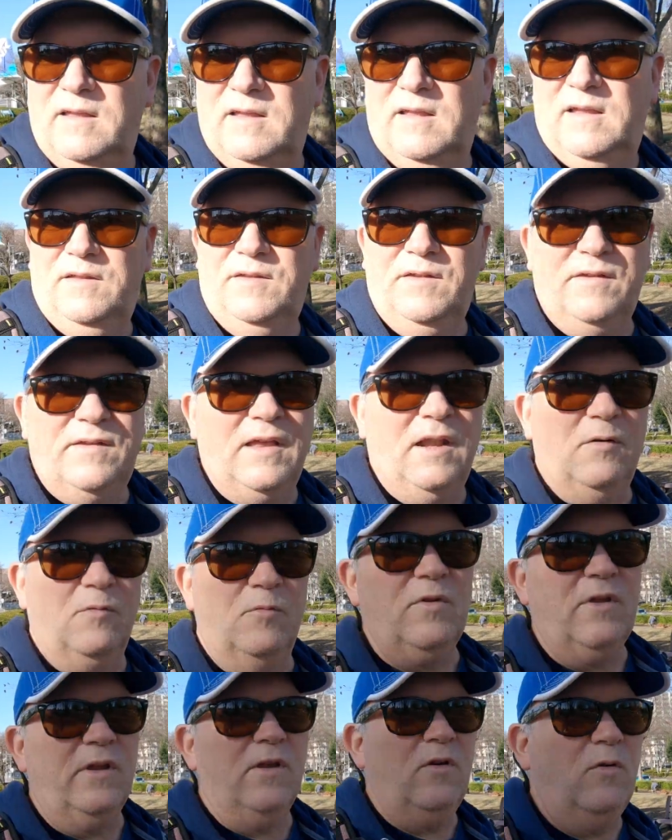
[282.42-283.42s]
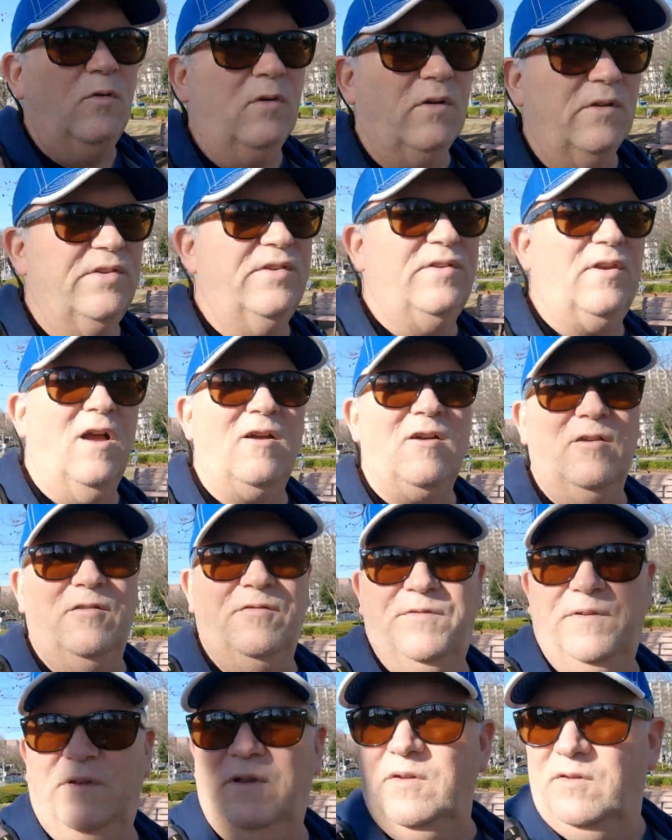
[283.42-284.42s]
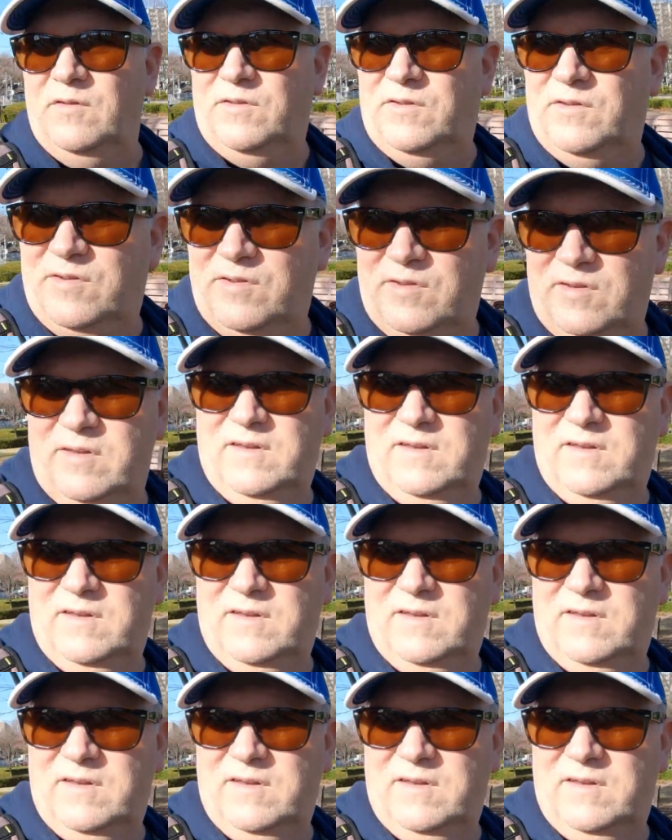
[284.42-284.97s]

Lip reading: They've got really cool soccer fields